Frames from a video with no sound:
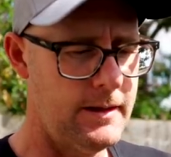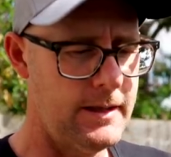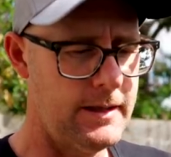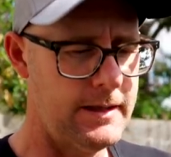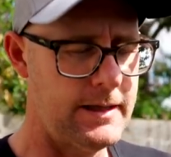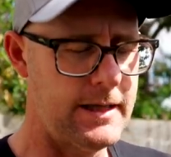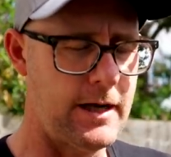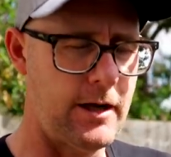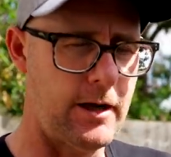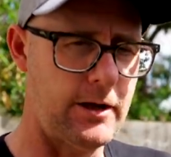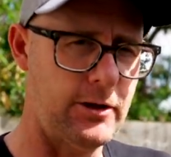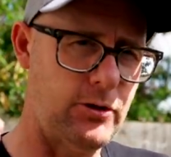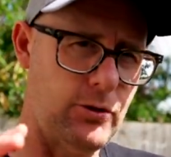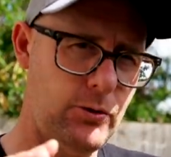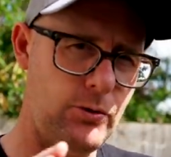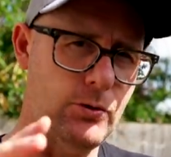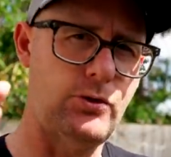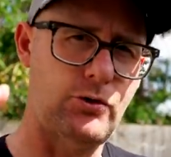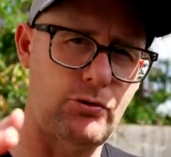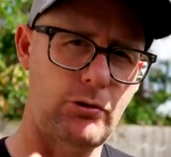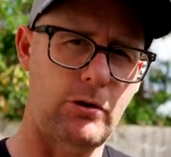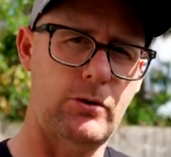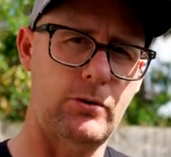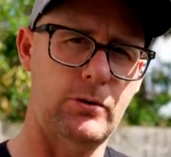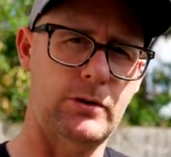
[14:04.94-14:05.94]
then I do
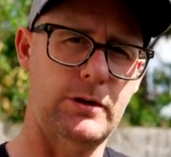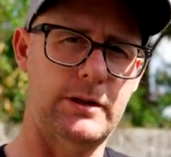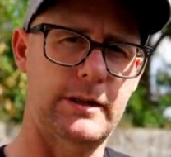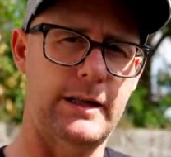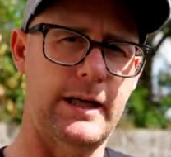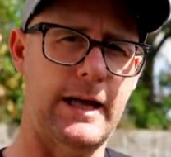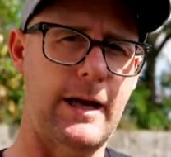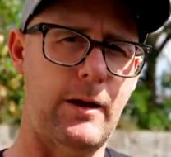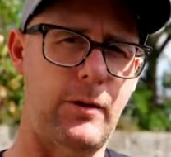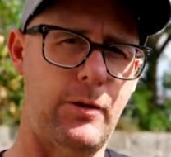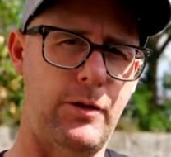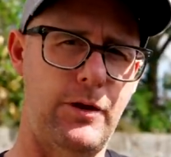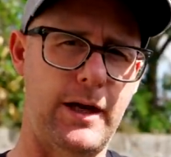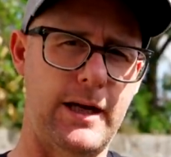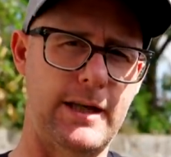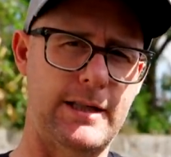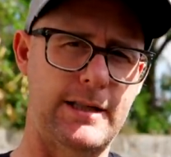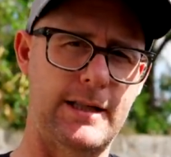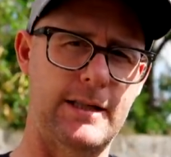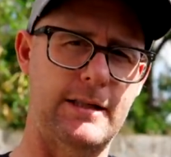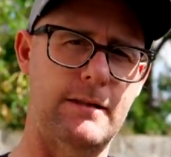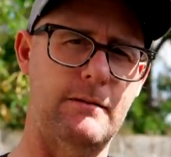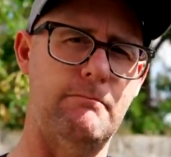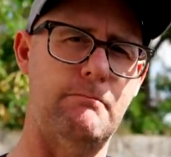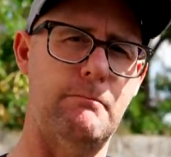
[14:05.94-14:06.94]
struggle to see how
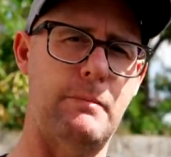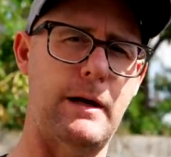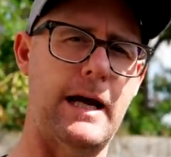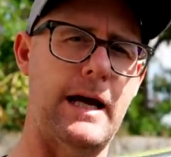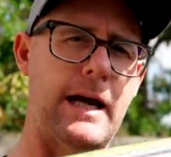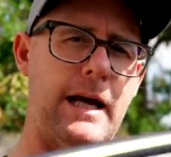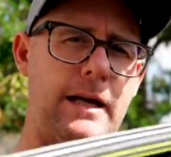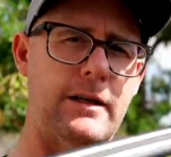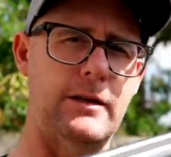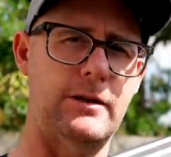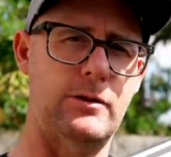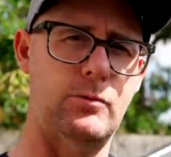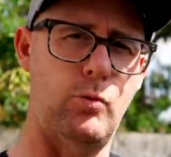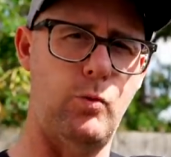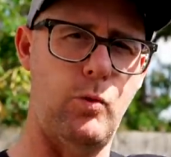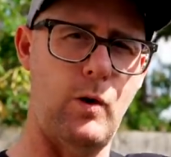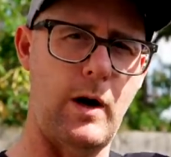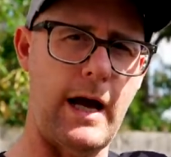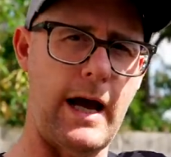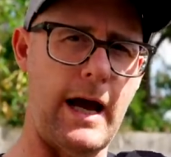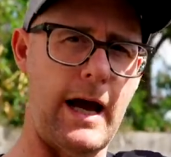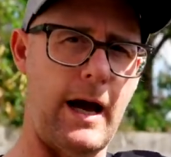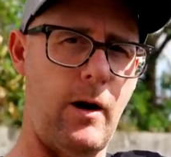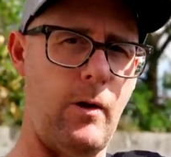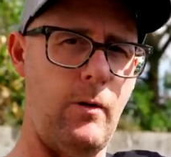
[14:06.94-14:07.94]
this isn't banned as
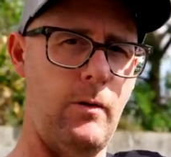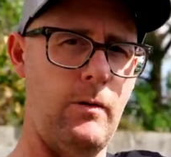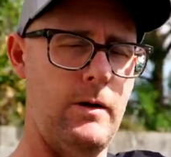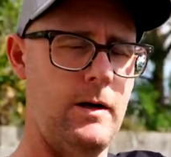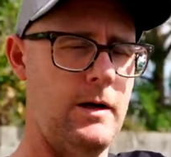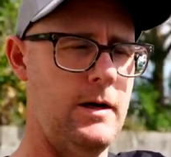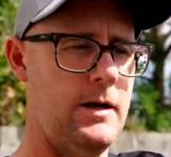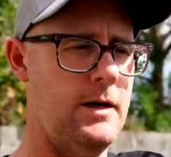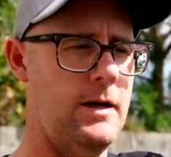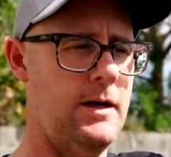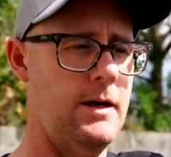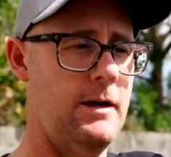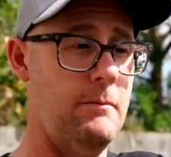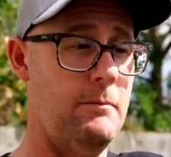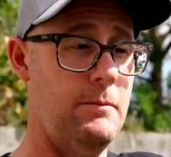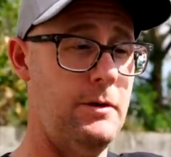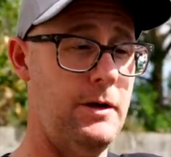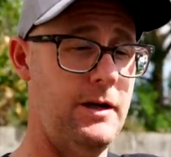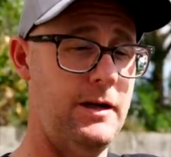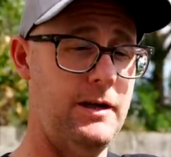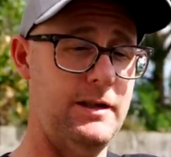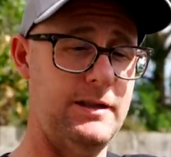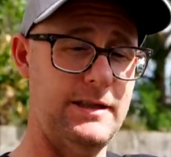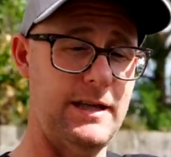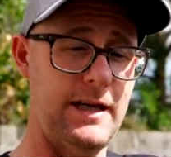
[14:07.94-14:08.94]
well
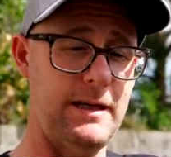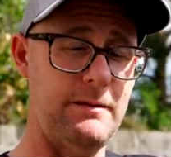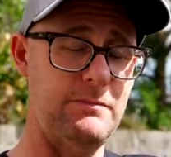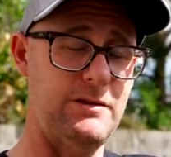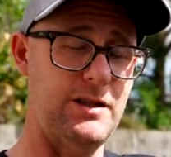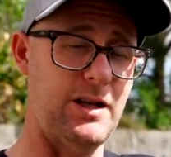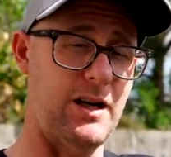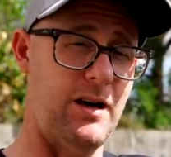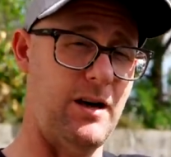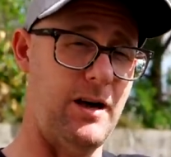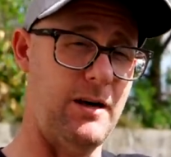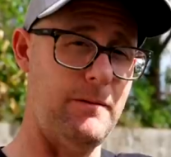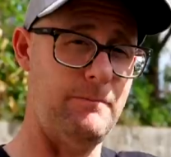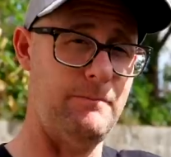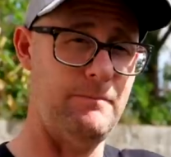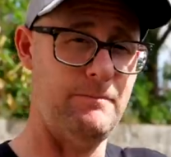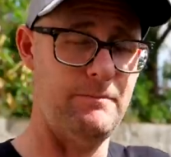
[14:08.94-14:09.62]
but at the same time,